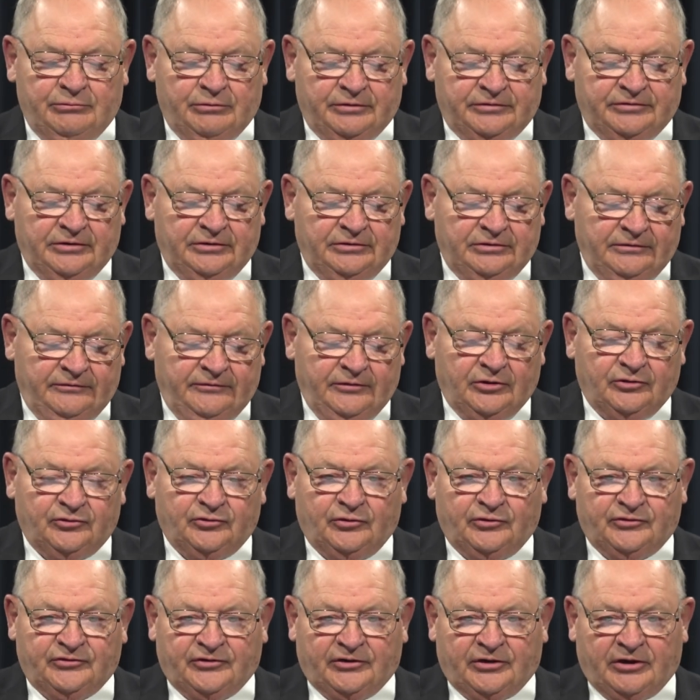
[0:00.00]
with
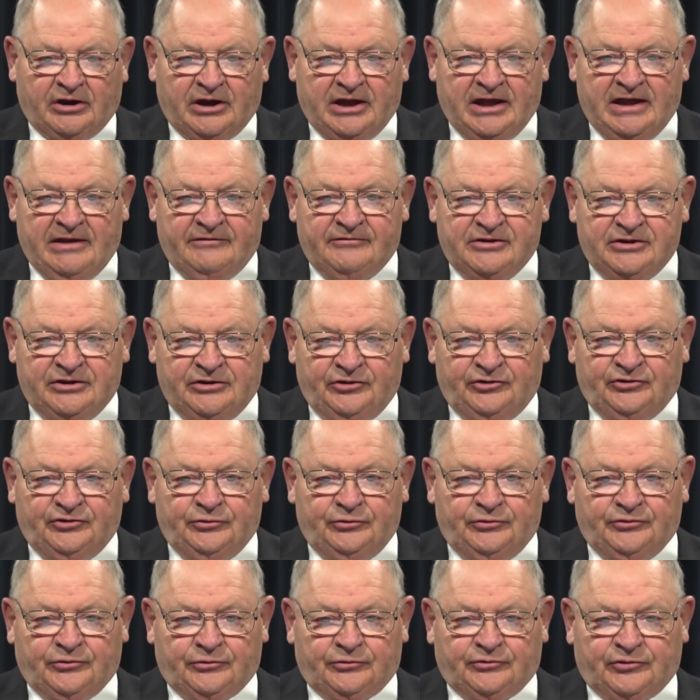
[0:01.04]
individuals that are having
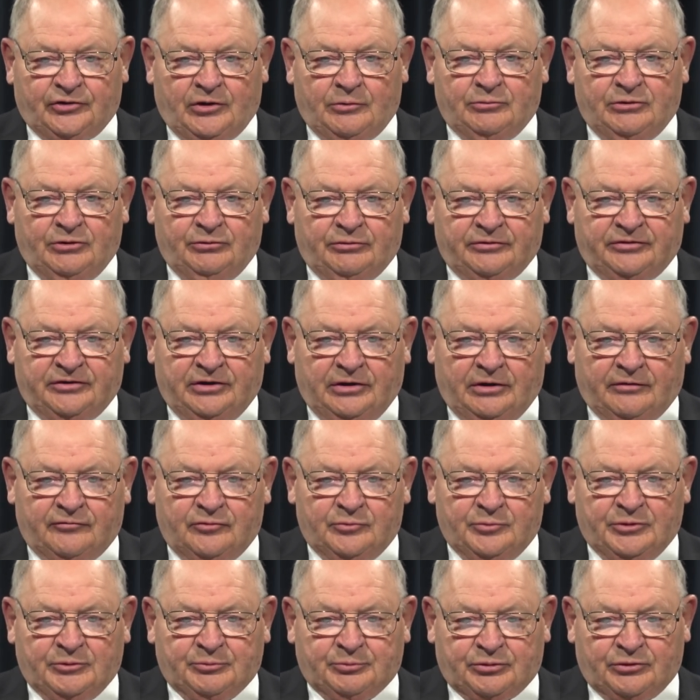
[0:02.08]
issues or trouble with
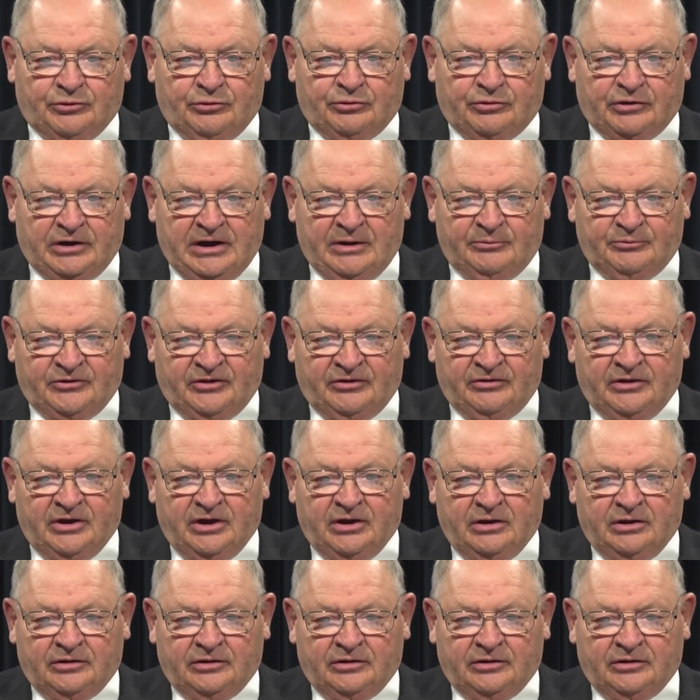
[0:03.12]
government programs and